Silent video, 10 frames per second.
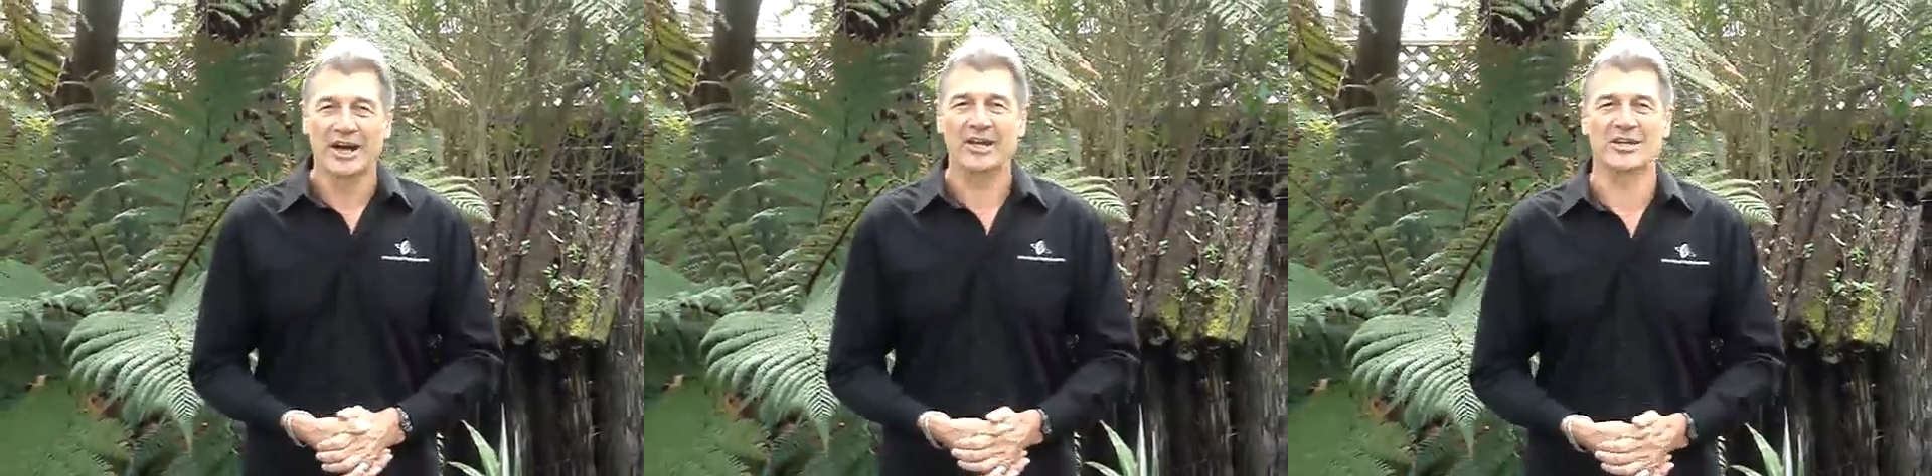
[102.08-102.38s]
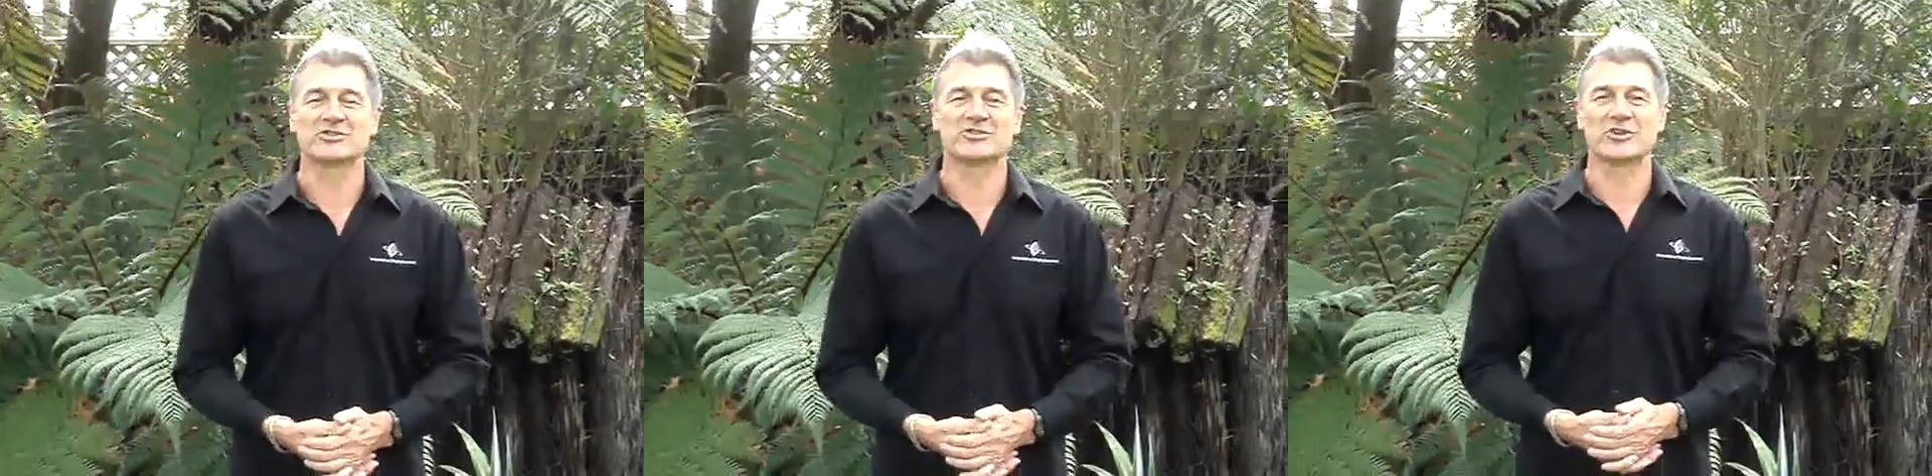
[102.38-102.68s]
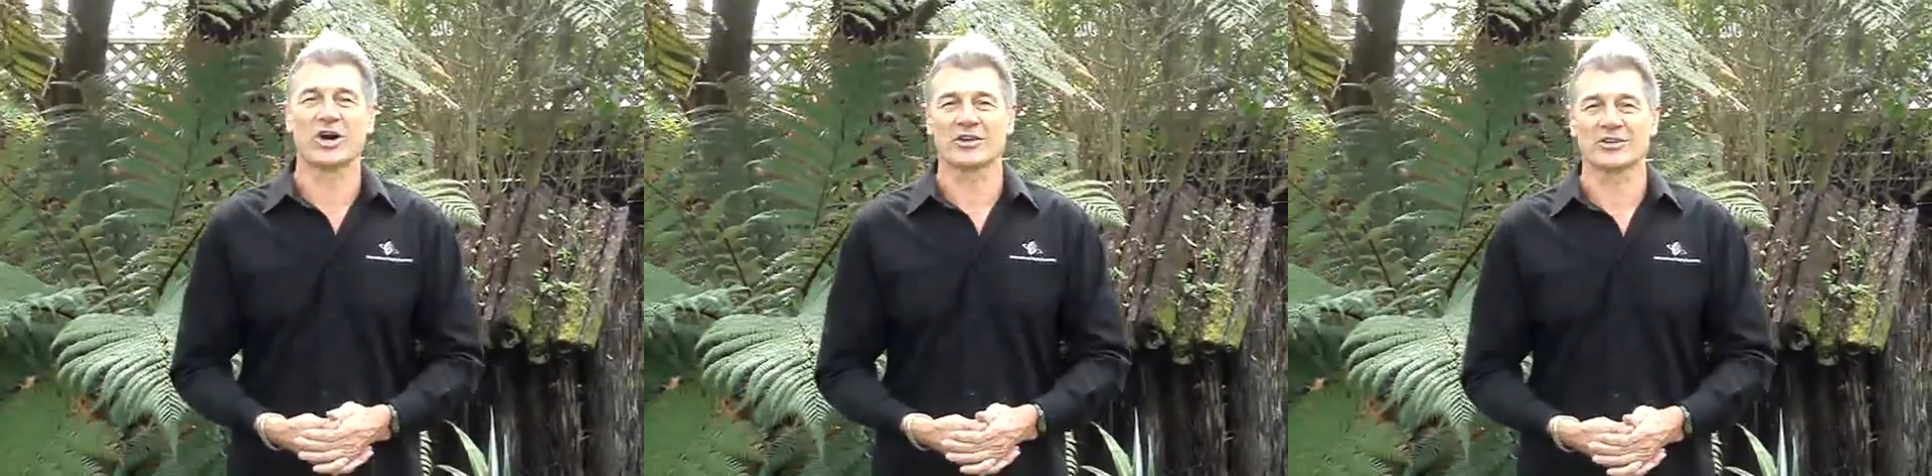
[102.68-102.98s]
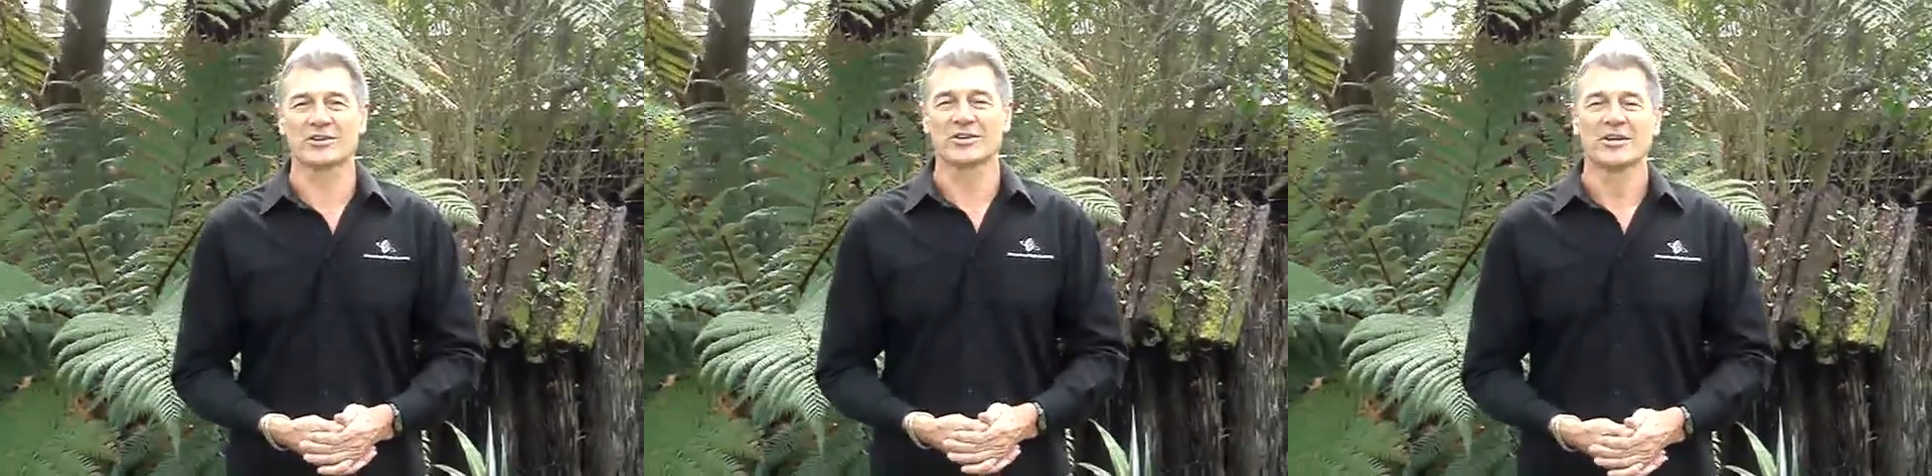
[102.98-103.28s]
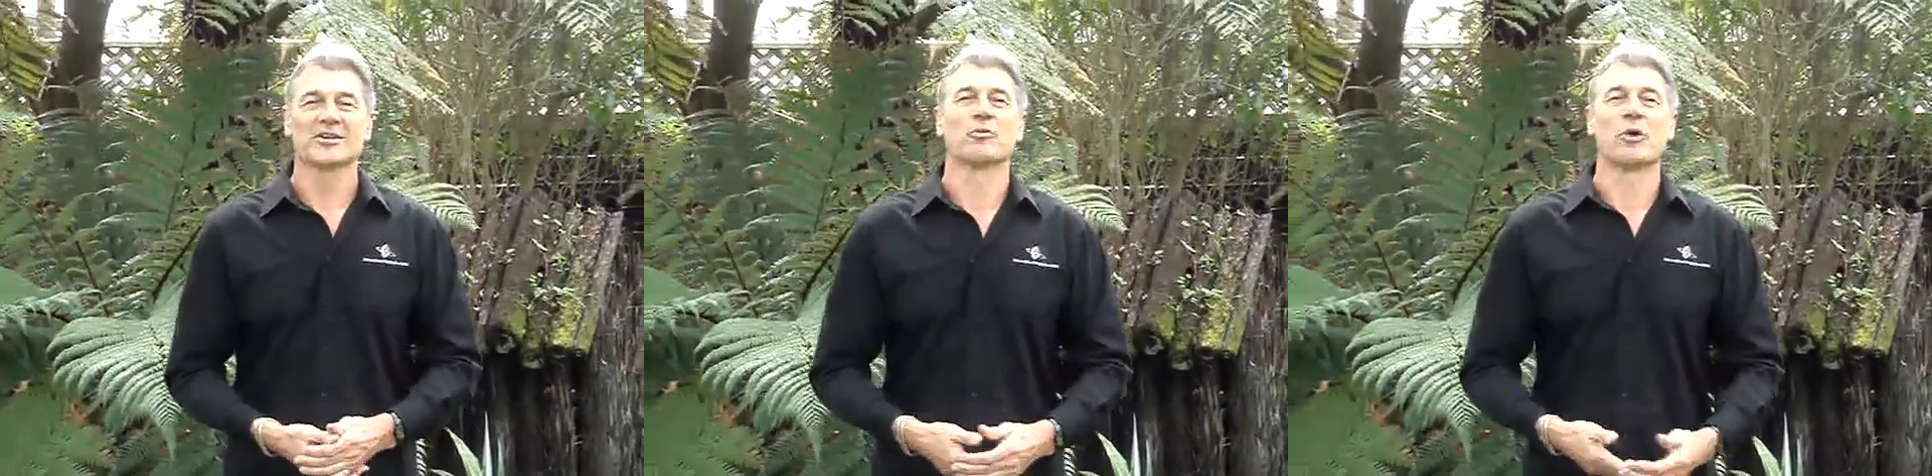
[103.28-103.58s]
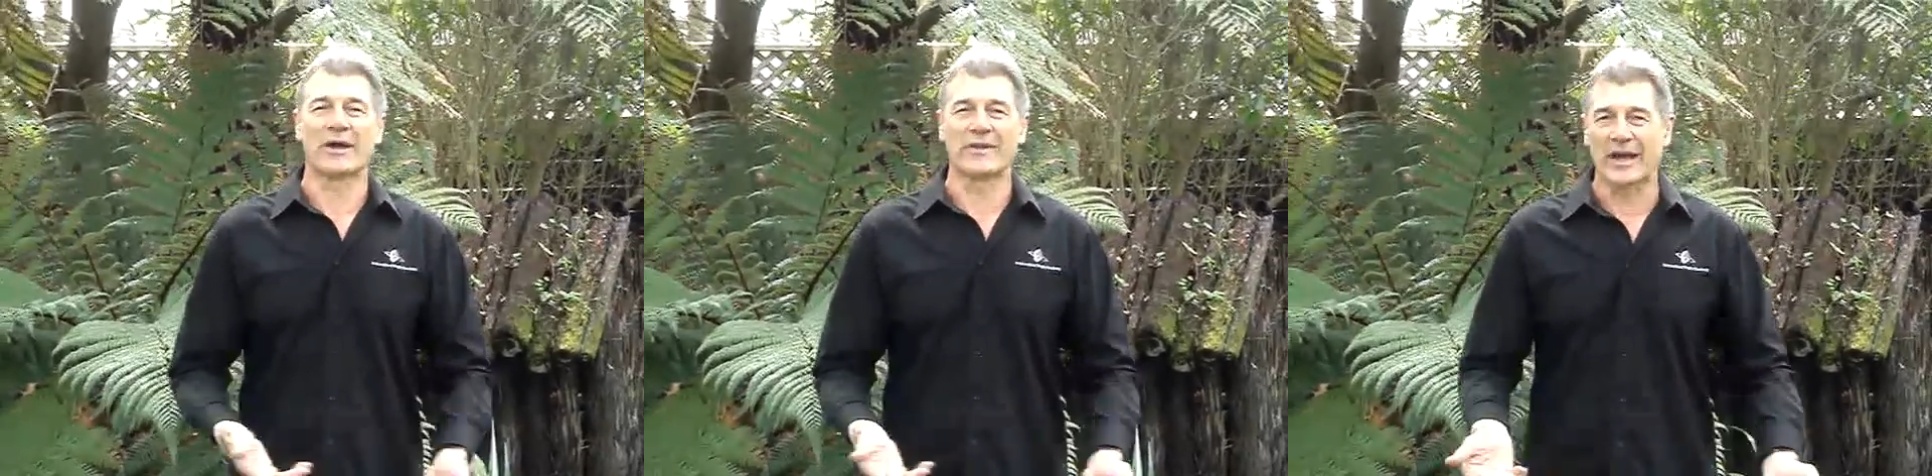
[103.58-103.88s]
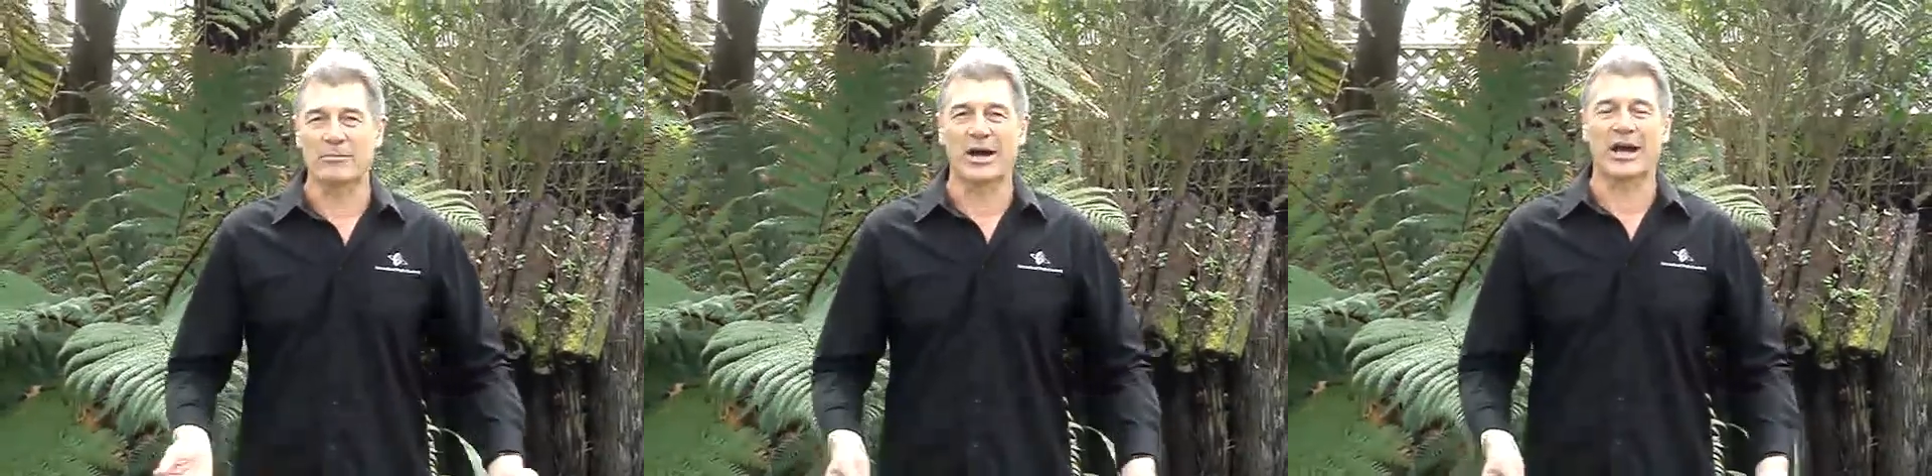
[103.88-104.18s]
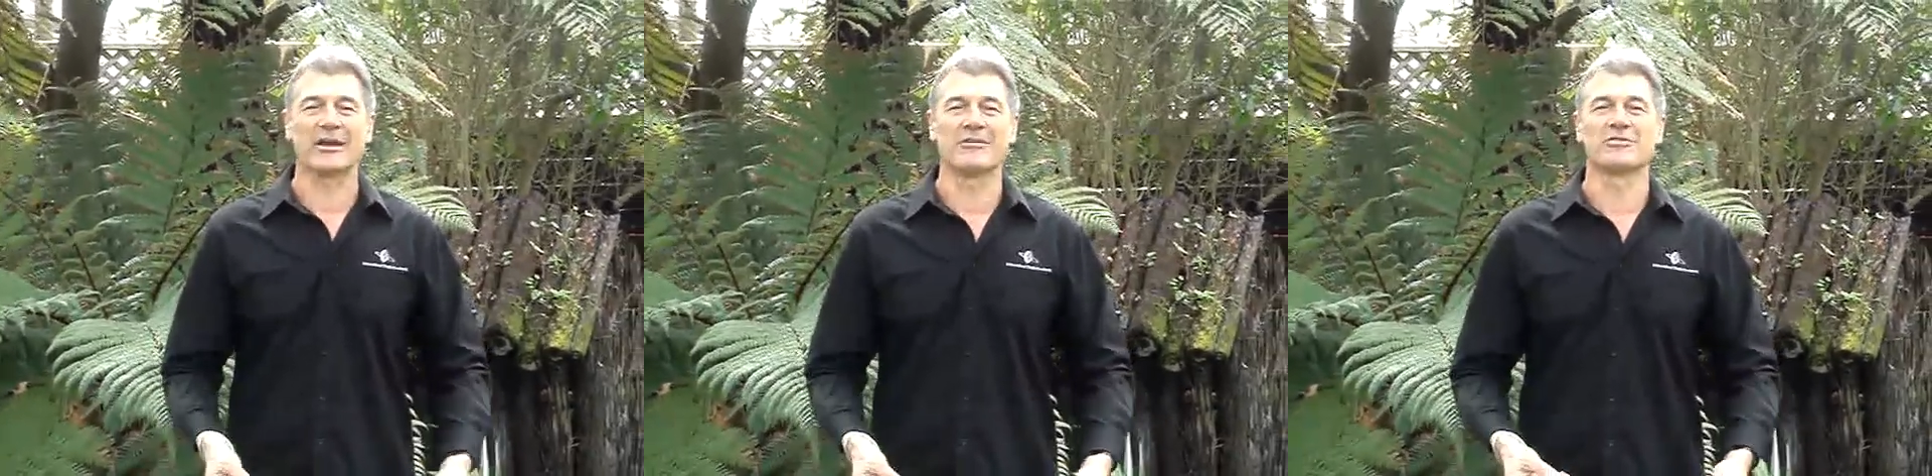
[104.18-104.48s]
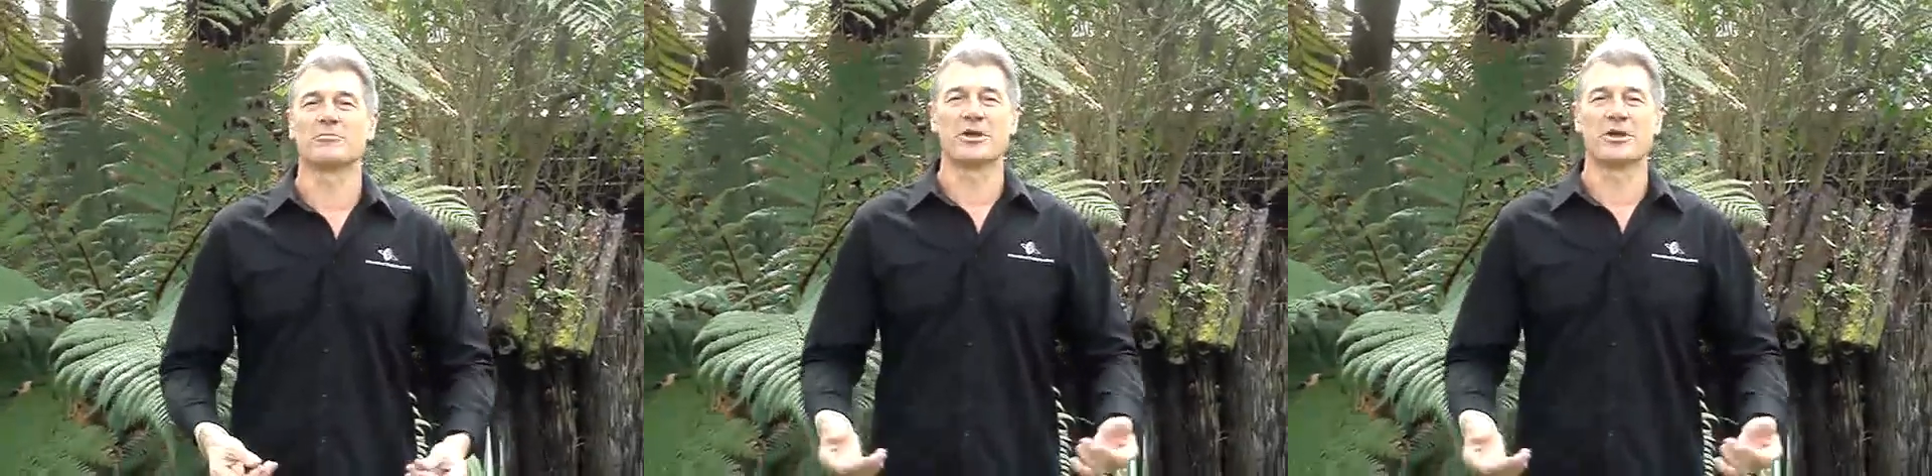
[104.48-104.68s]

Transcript: against Scotland, the way they behaved,